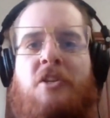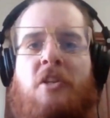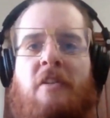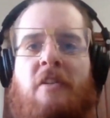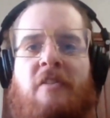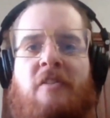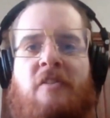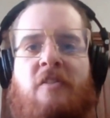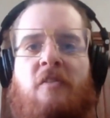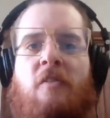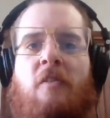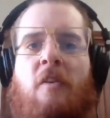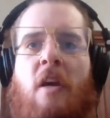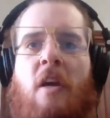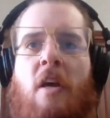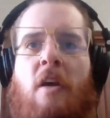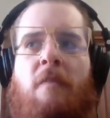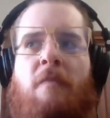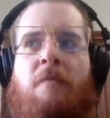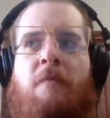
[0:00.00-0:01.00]

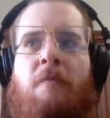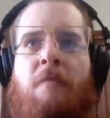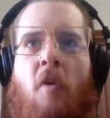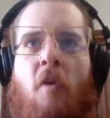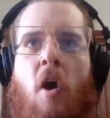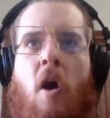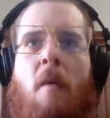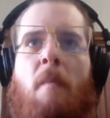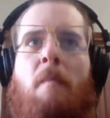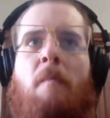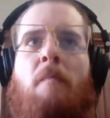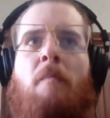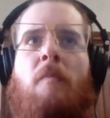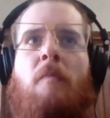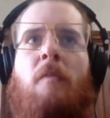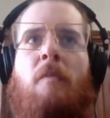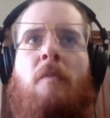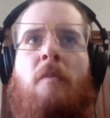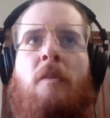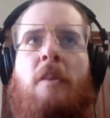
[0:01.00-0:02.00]
applications
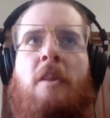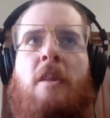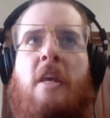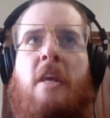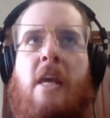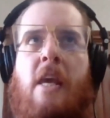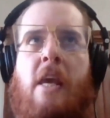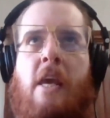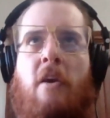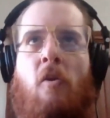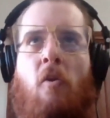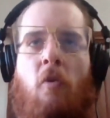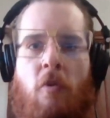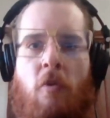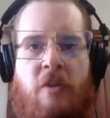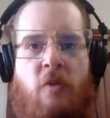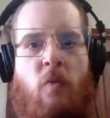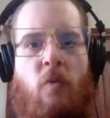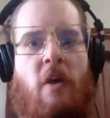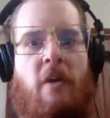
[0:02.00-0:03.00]
from
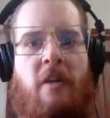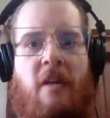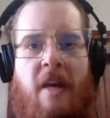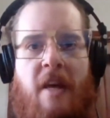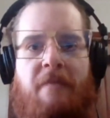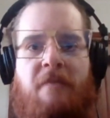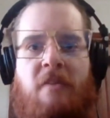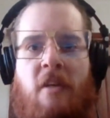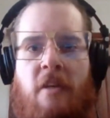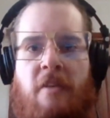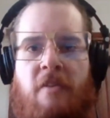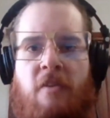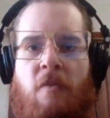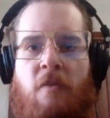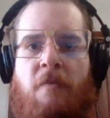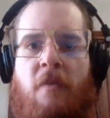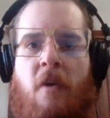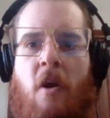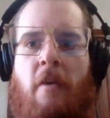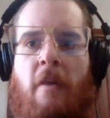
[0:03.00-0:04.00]
the coursework that I've
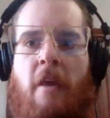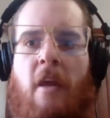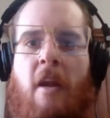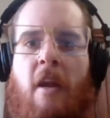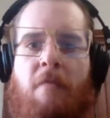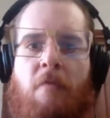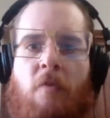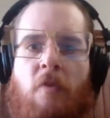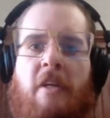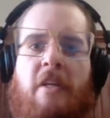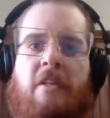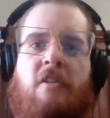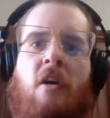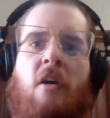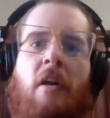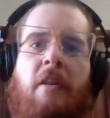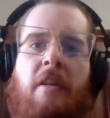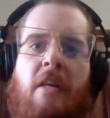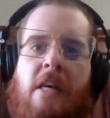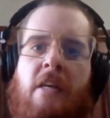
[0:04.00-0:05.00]
done so far that have
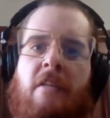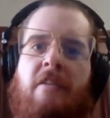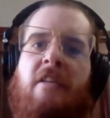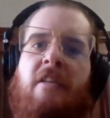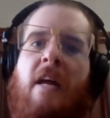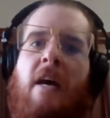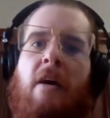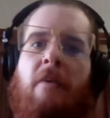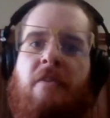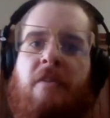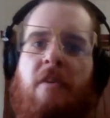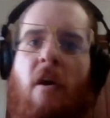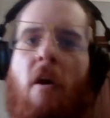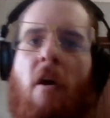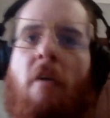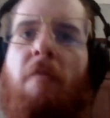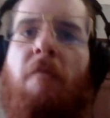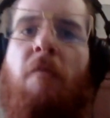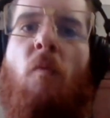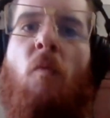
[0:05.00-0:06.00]
really the ins and outs
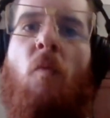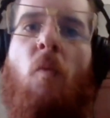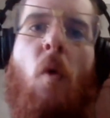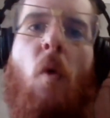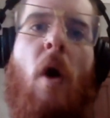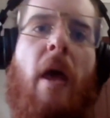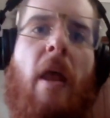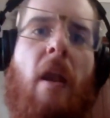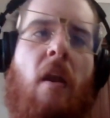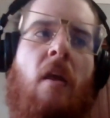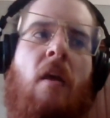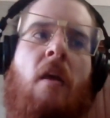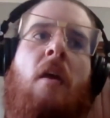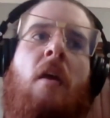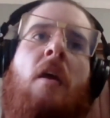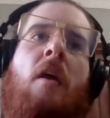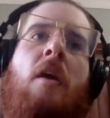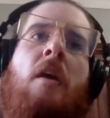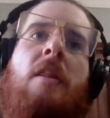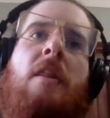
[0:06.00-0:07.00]
of what
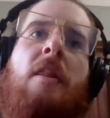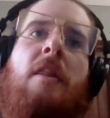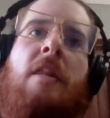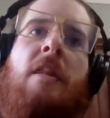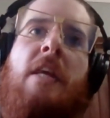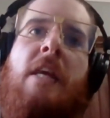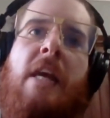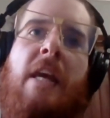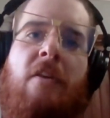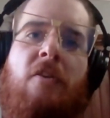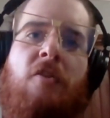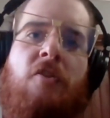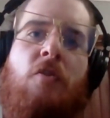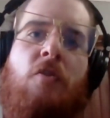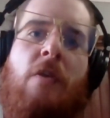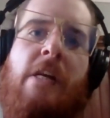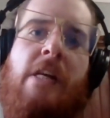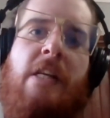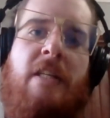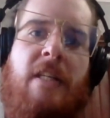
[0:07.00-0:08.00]
the
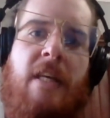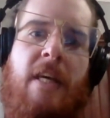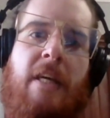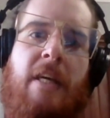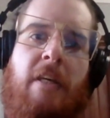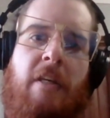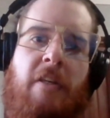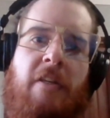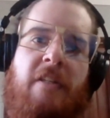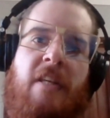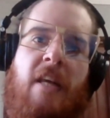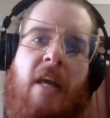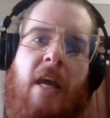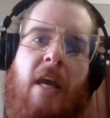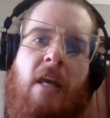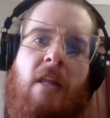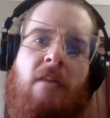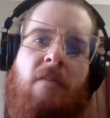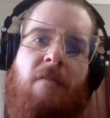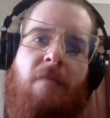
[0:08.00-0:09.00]
industry entails
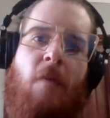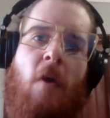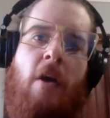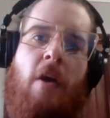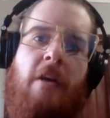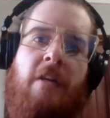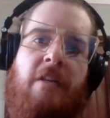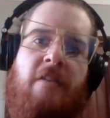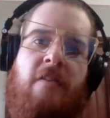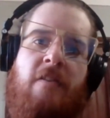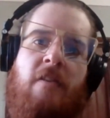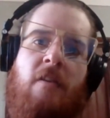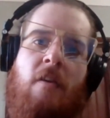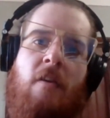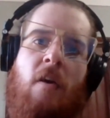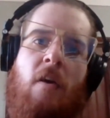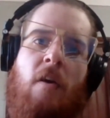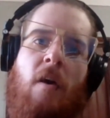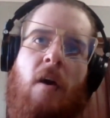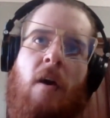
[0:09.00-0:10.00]
and the various
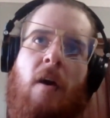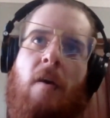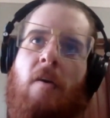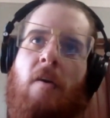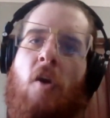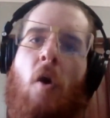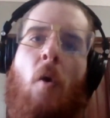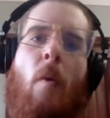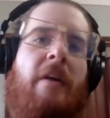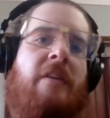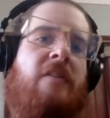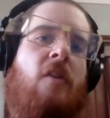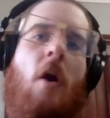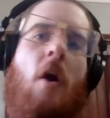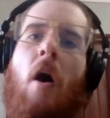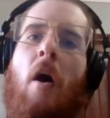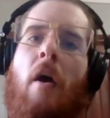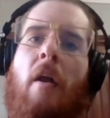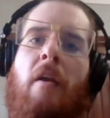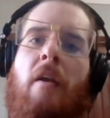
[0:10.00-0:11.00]
goings
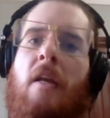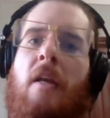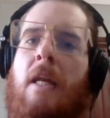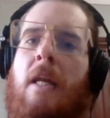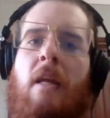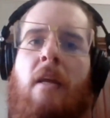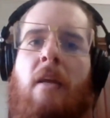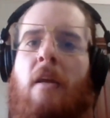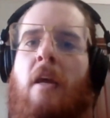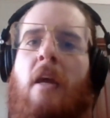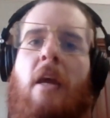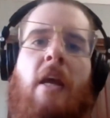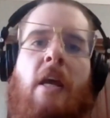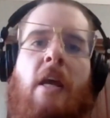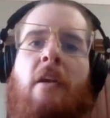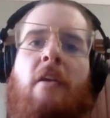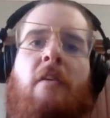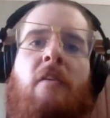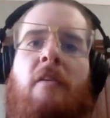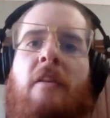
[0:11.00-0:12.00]
on
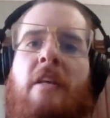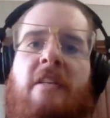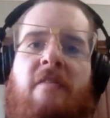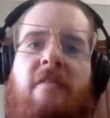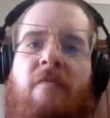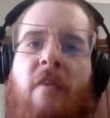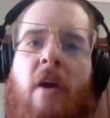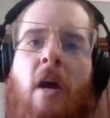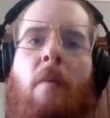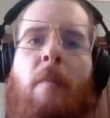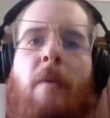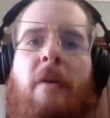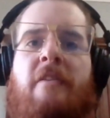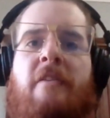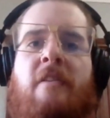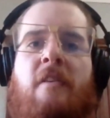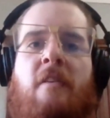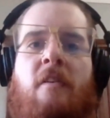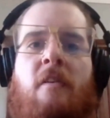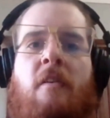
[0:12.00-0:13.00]
in these
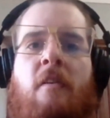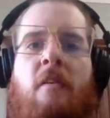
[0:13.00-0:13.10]
environments.